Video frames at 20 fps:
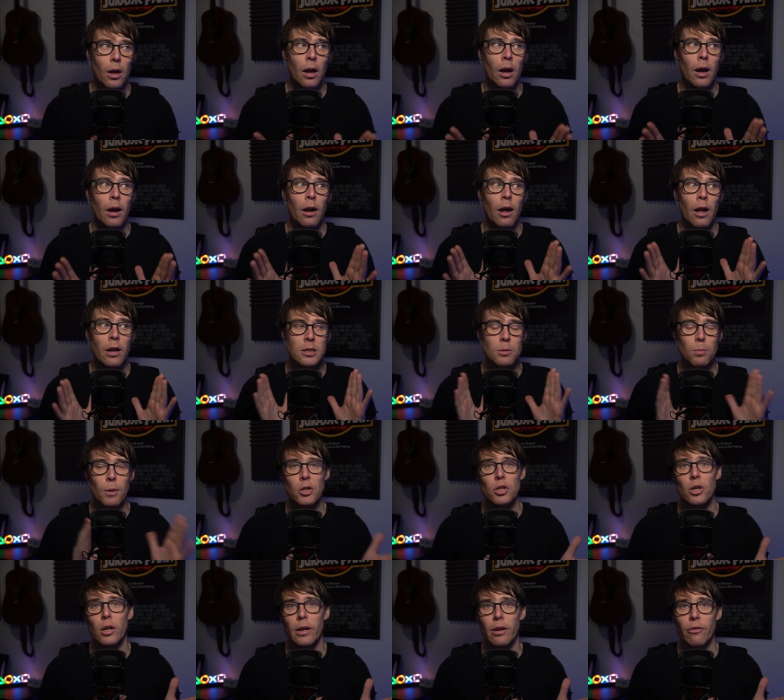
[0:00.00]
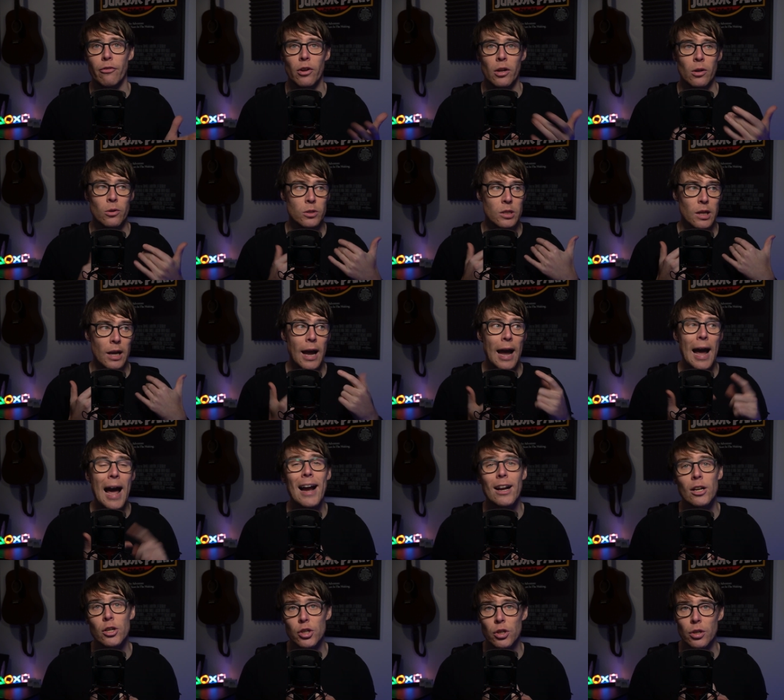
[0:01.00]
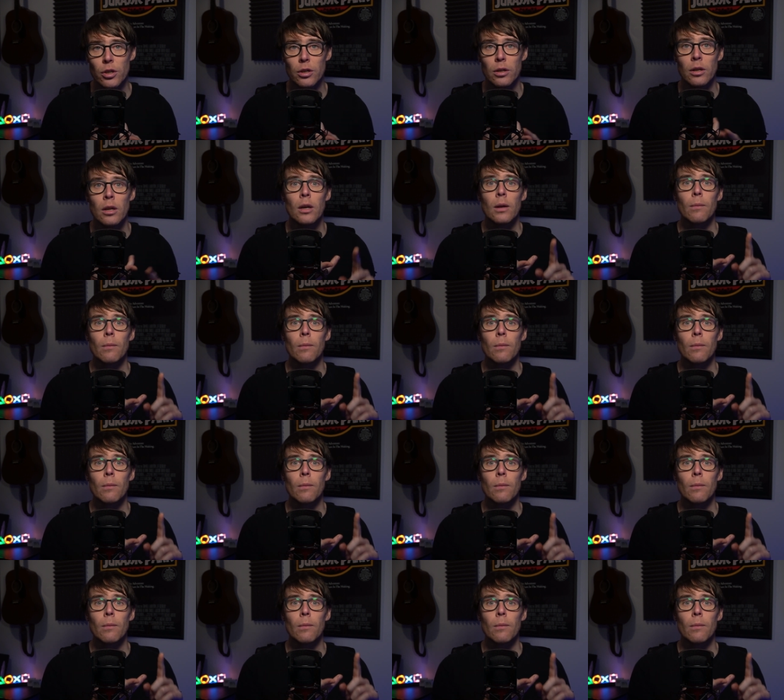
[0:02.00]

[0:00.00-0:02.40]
especially if you're into action,